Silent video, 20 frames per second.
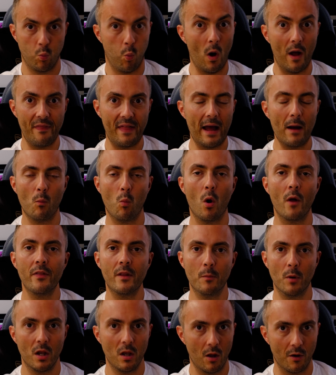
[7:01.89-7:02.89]
what that
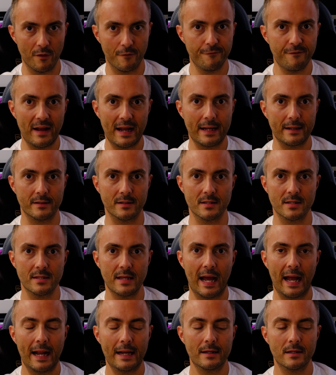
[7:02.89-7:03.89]
won them a lot of
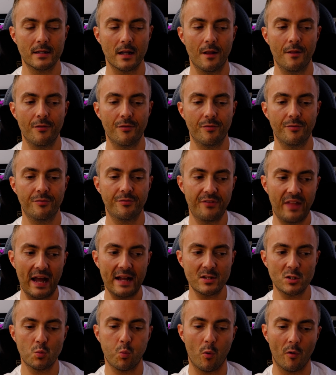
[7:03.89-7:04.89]
fans, and
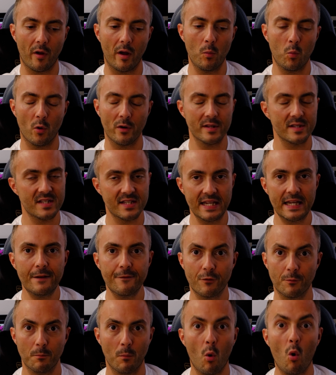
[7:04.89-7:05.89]
that's what I want to
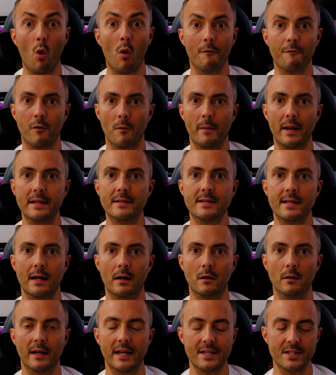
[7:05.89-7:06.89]
see more from
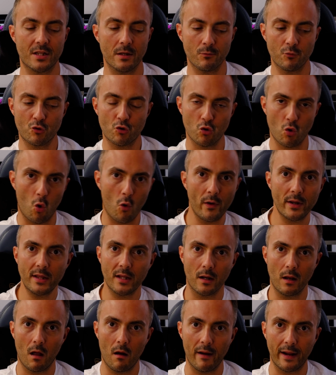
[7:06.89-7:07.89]
Intel, is them drawing
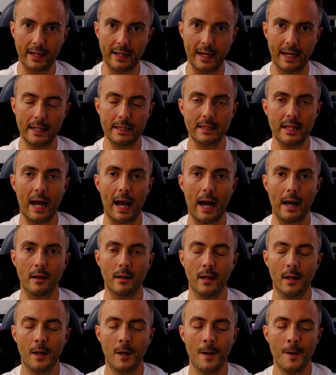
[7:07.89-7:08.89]
the line in that
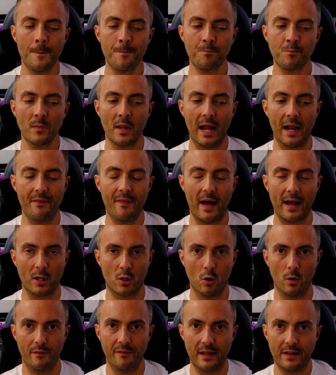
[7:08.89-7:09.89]

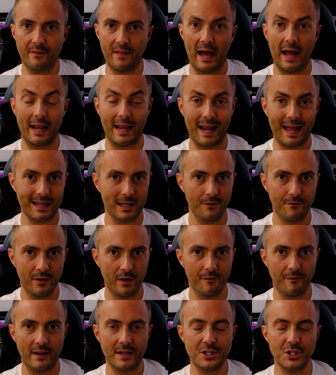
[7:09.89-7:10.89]
lack of
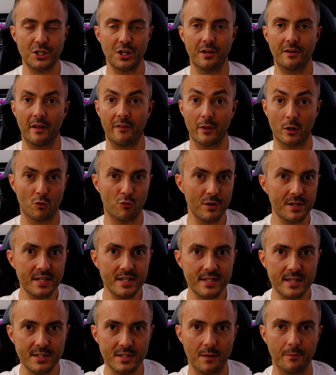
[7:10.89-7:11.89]
innovation and the
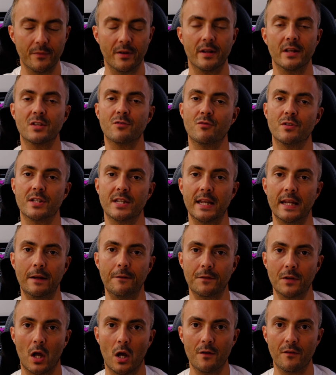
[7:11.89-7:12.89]
criticism that it's
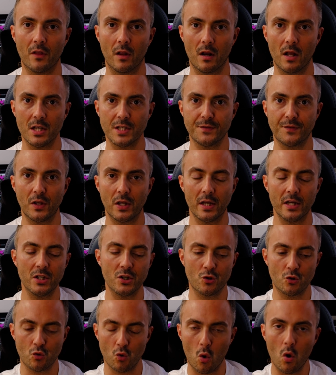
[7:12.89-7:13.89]
received over the last few
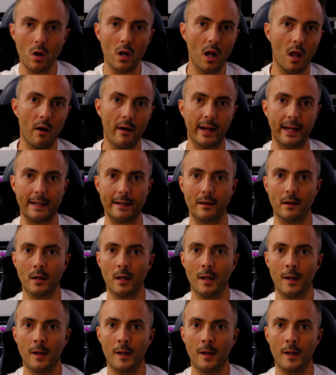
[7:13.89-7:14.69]
years. Draw a line